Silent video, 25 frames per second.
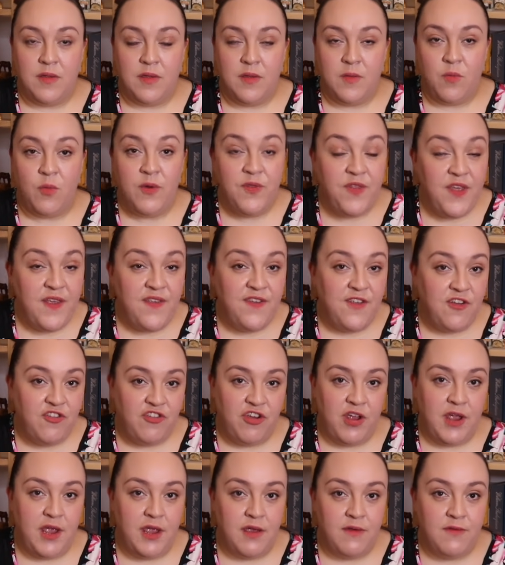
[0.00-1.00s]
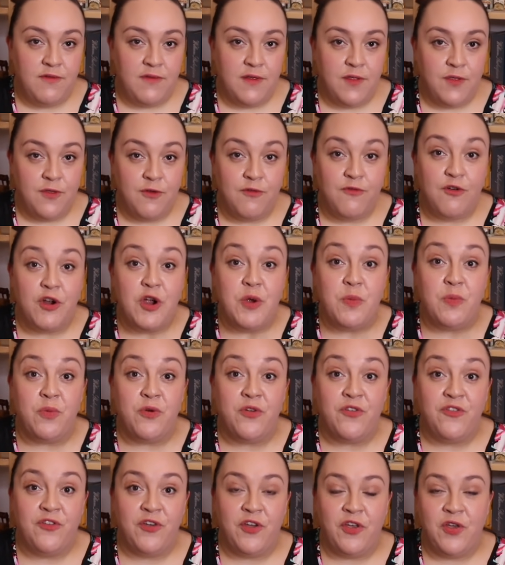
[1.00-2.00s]
With this achieved, the rope
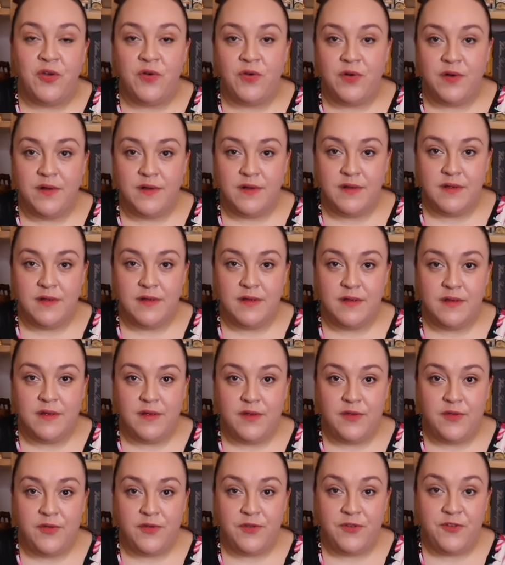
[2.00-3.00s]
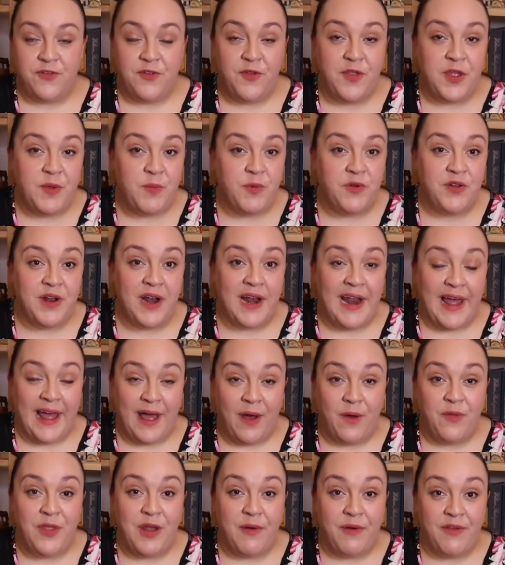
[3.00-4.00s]
was secured, so that it would
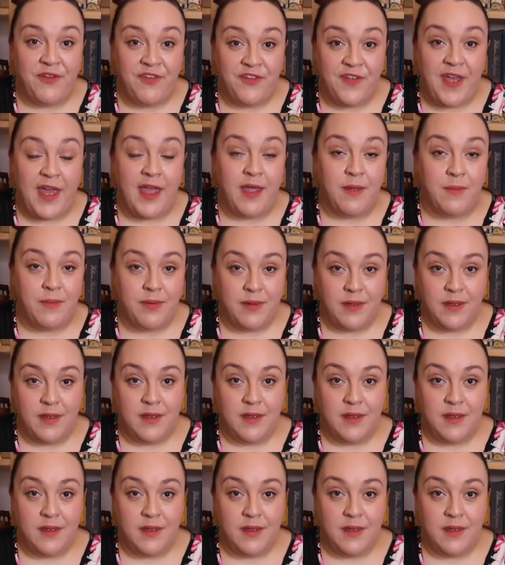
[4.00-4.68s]
allow their escape.